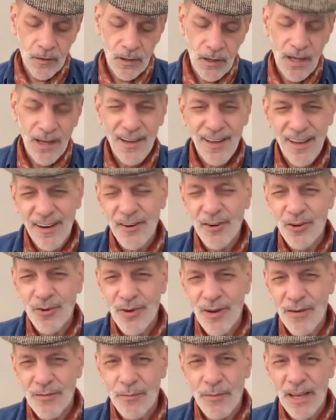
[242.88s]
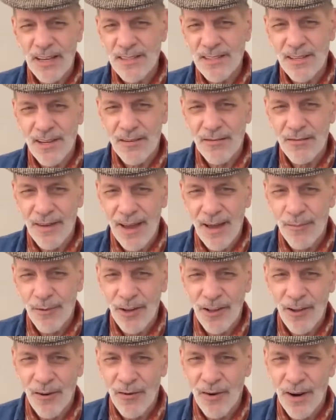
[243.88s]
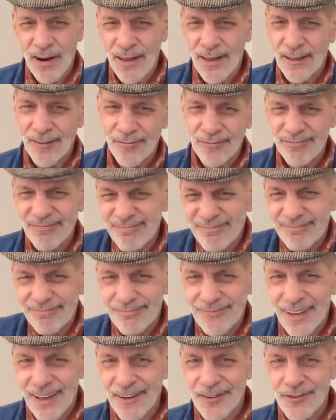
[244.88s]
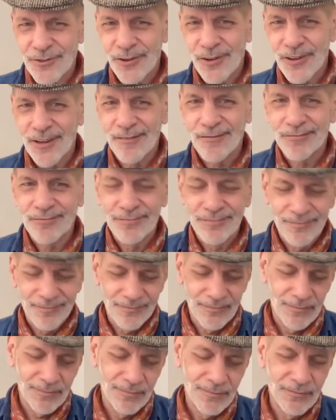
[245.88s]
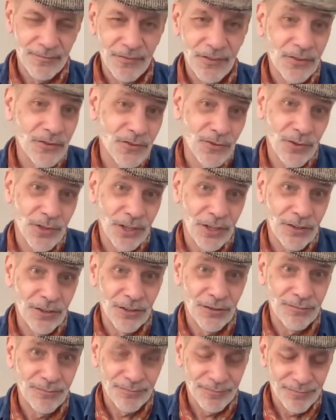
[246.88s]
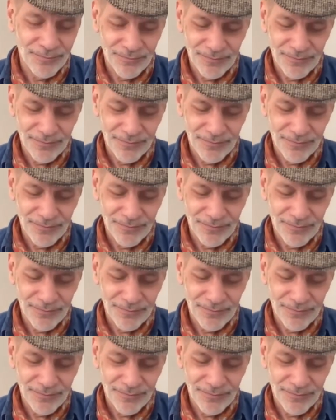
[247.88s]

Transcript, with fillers: And I kind of do have a Mexican family already, actually. Feels really good.